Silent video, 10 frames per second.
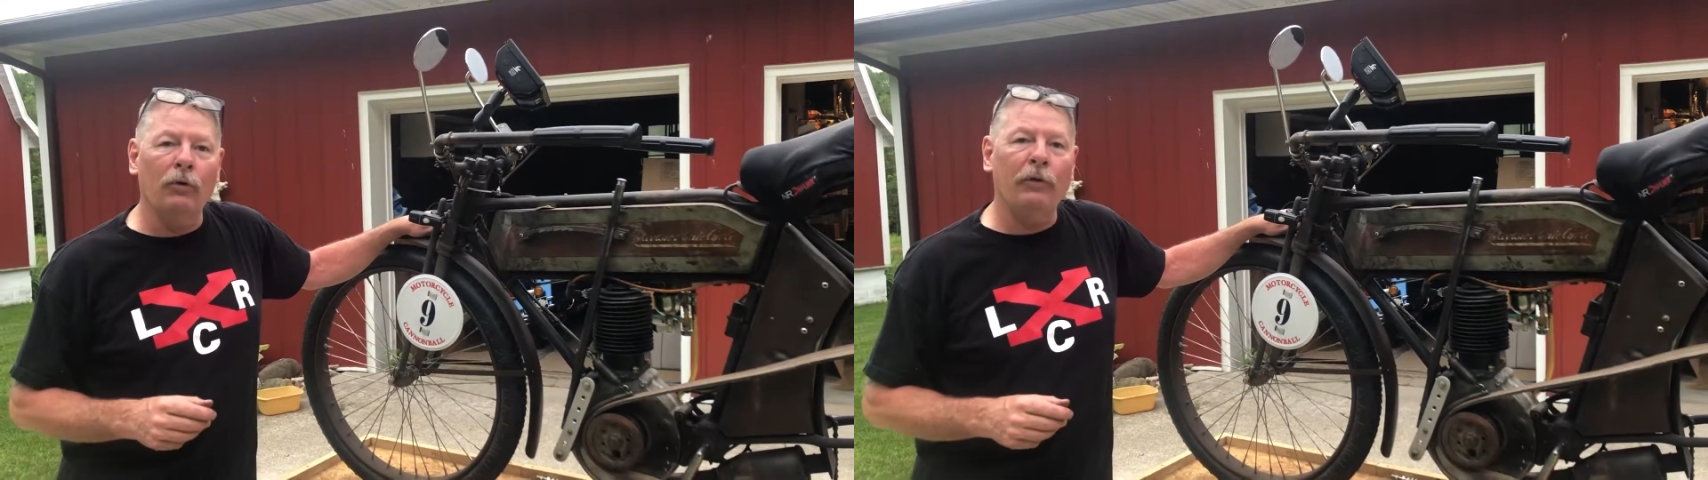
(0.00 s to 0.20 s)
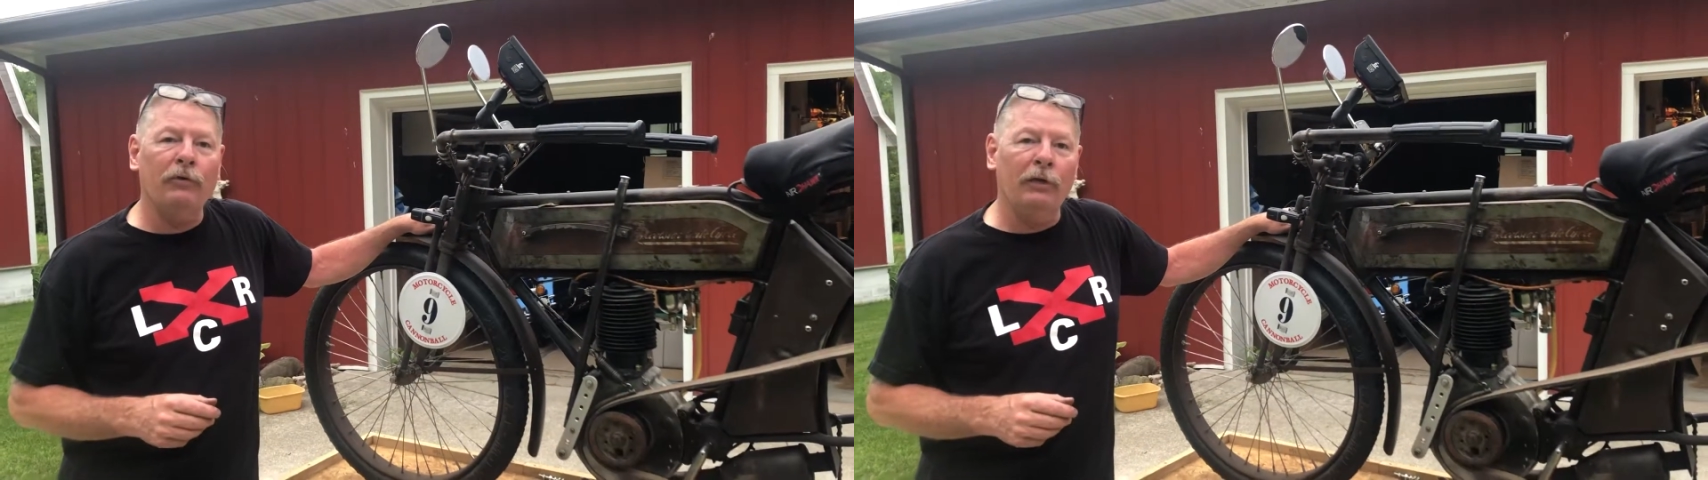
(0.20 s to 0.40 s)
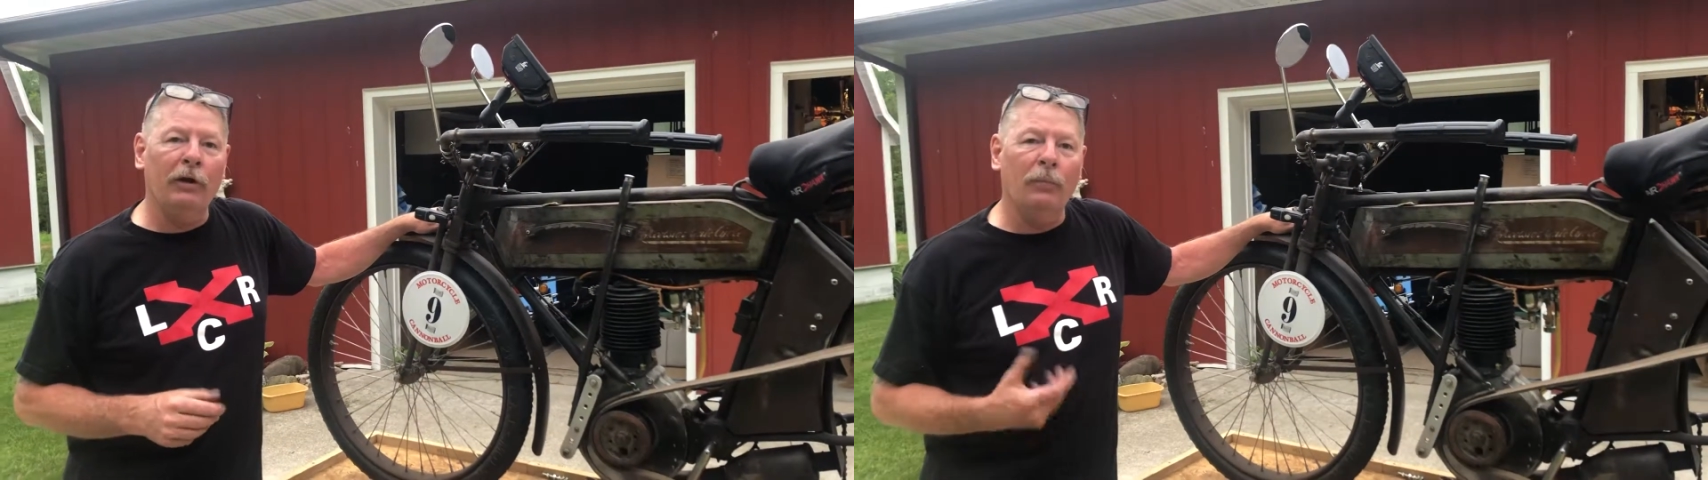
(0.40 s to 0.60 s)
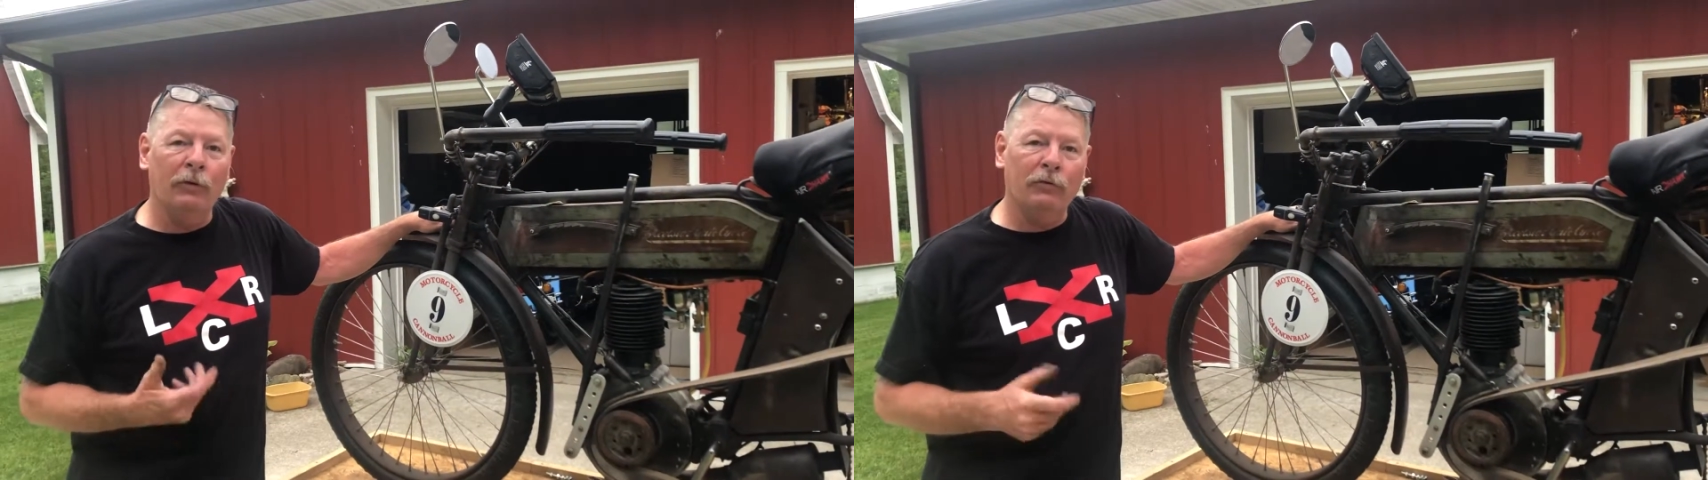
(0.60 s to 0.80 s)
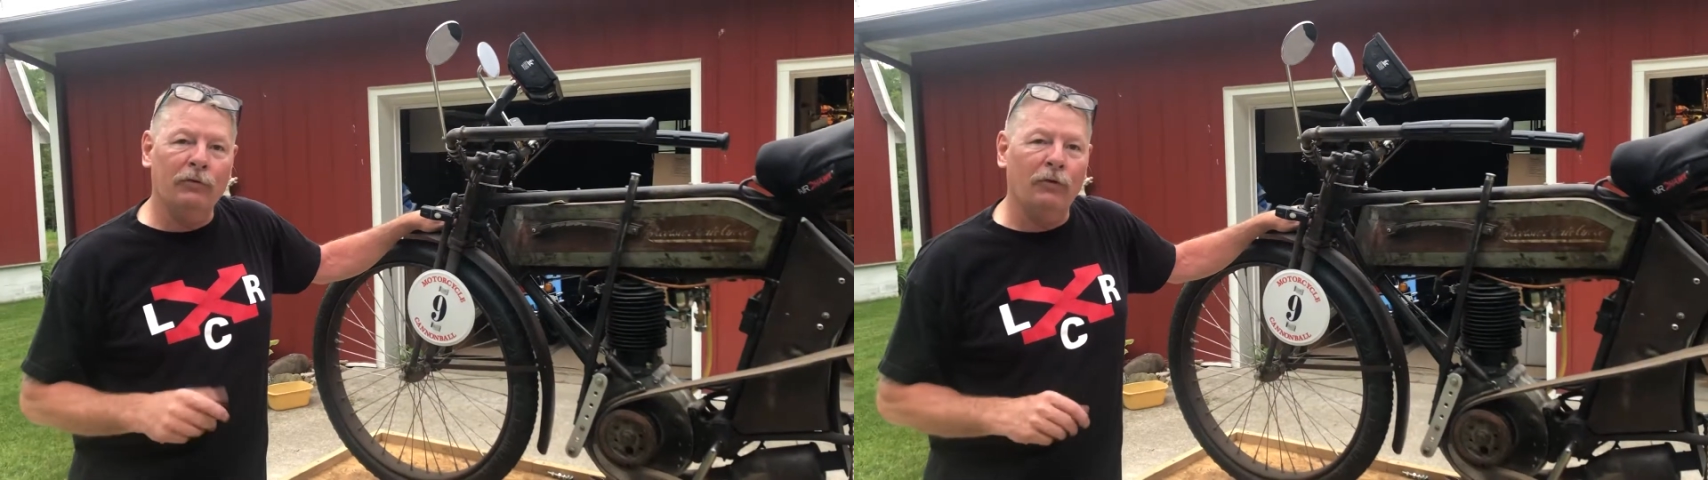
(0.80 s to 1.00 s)
this year,
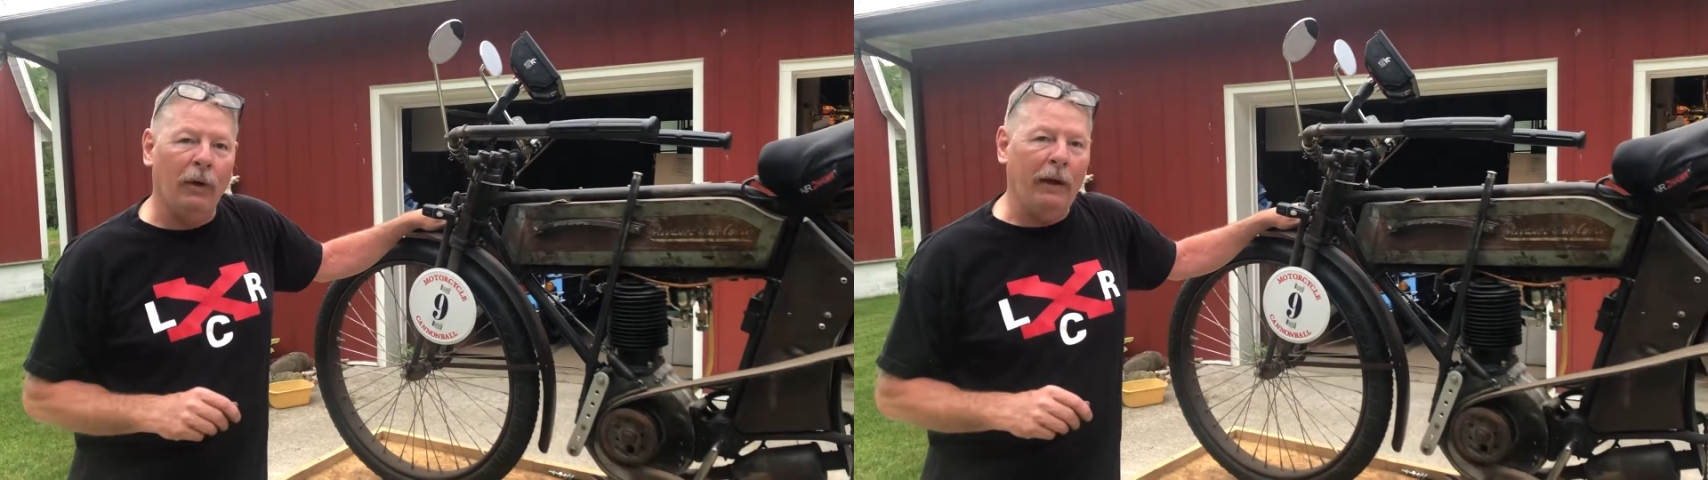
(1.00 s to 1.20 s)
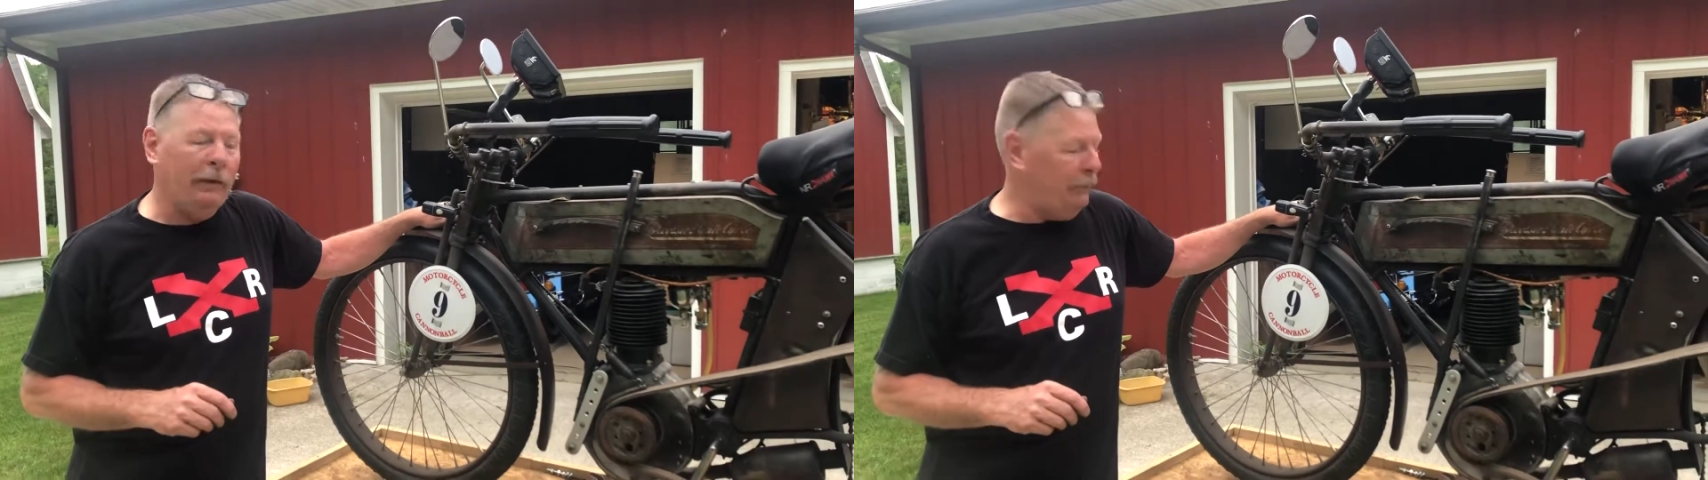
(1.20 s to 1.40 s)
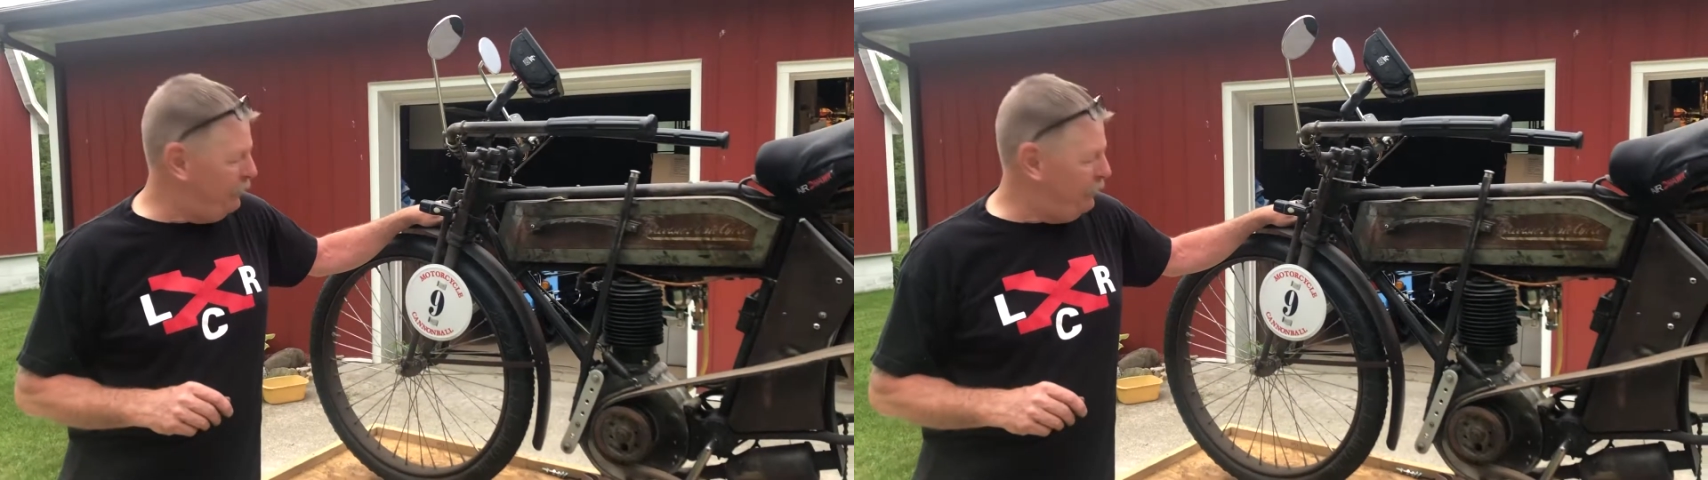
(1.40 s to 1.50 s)
which is great.